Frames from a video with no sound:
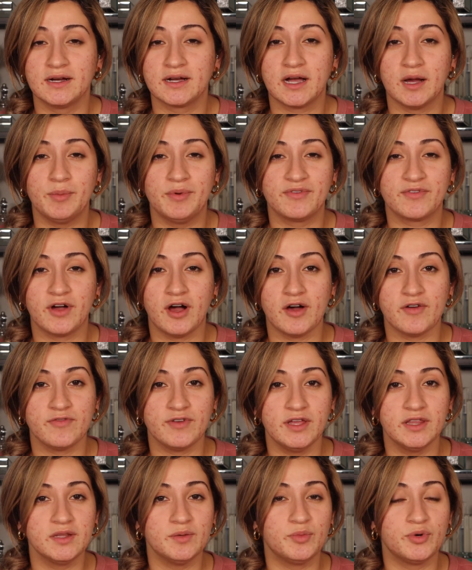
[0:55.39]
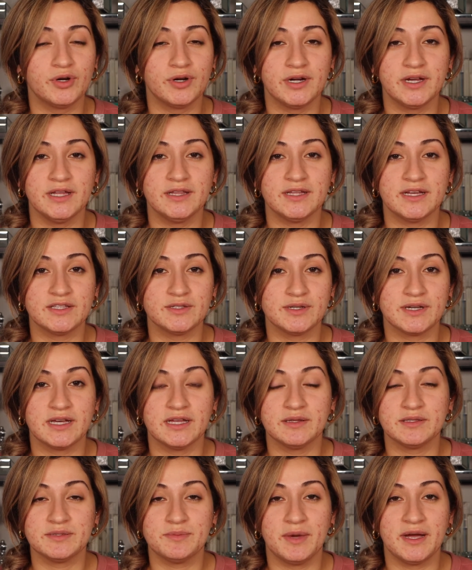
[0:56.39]
cup of coffee in the morning. That's what
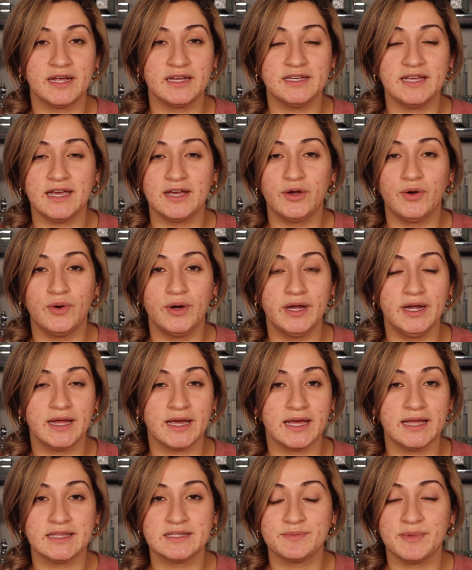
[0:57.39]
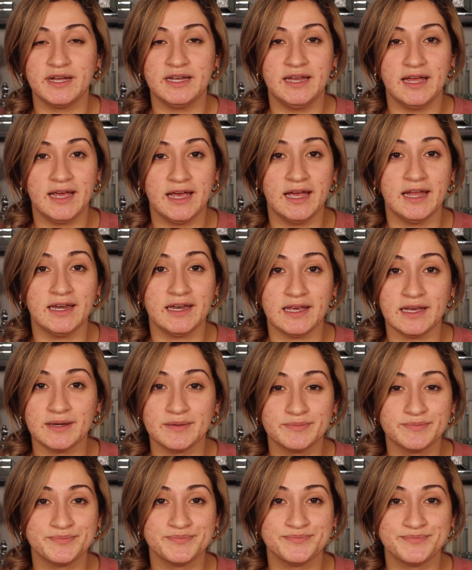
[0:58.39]
gets my day going and gets my day ending.
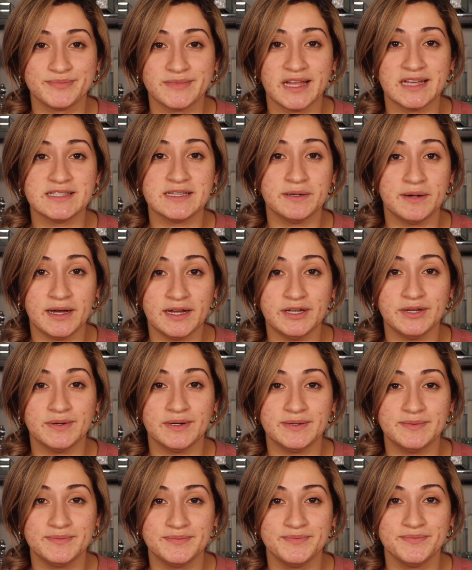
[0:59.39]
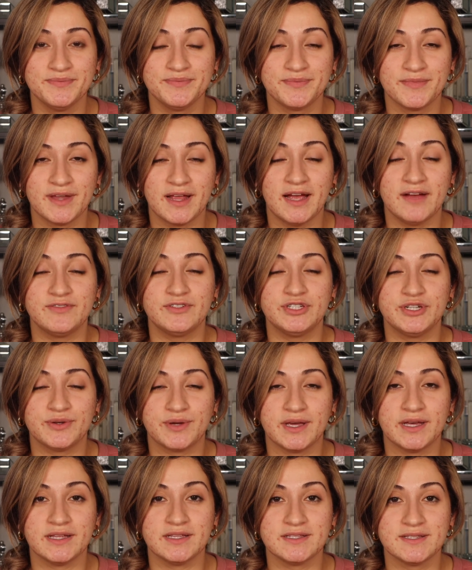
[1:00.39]
That's how I do it. I have two
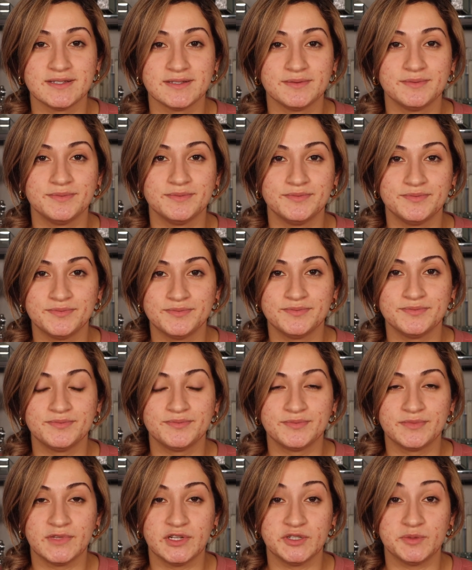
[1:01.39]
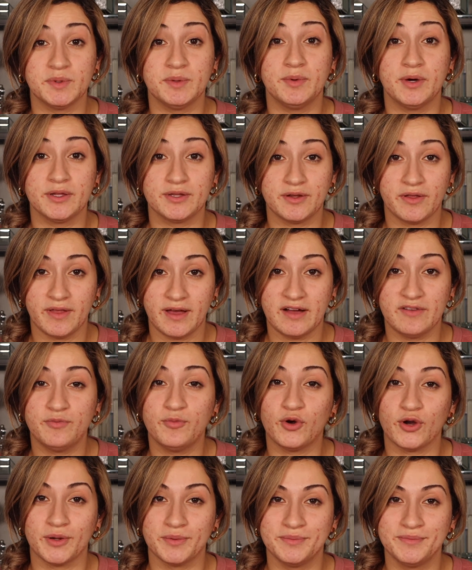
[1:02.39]
kids. There's people out there that have
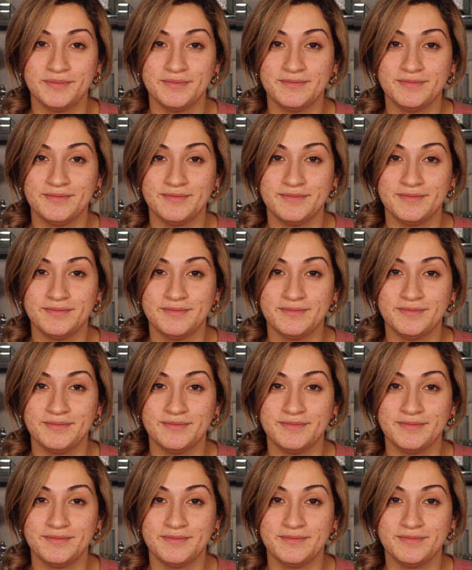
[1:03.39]
more.